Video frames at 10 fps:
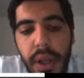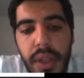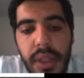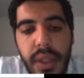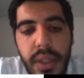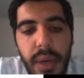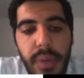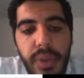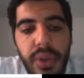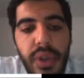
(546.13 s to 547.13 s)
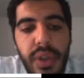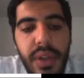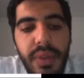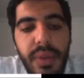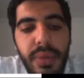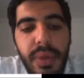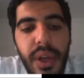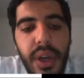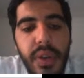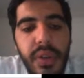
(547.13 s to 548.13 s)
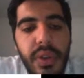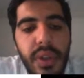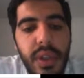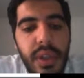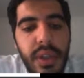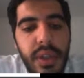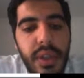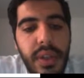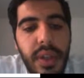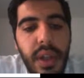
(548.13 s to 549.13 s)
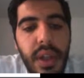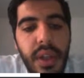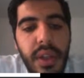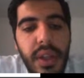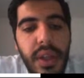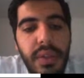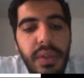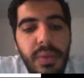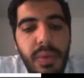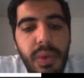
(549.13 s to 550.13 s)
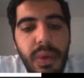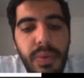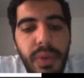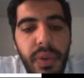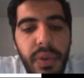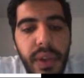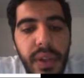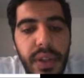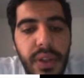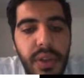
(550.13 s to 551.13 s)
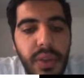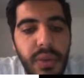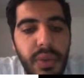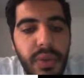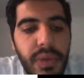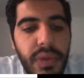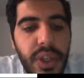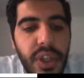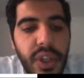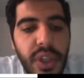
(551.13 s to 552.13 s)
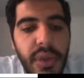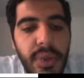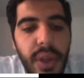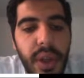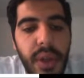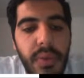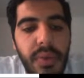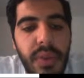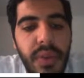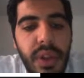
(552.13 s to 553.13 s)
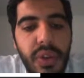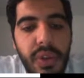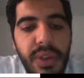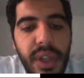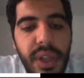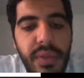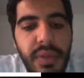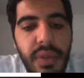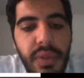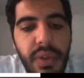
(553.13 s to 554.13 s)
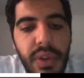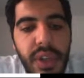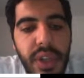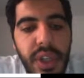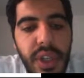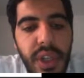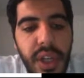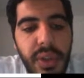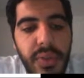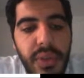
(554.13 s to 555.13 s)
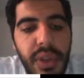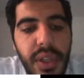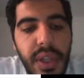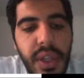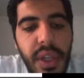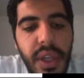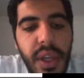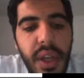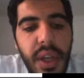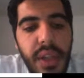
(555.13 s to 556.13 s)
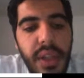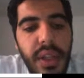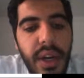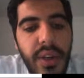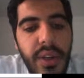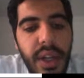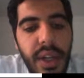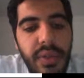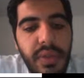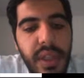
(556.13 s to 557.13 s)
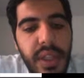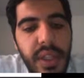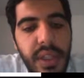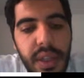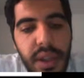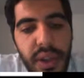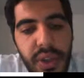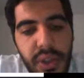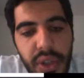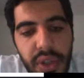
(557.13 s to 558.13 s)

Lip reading: This is approach different because it's delves more profound in terms of the relationship between the objectives of the organization and the processes therein, as well as the culture.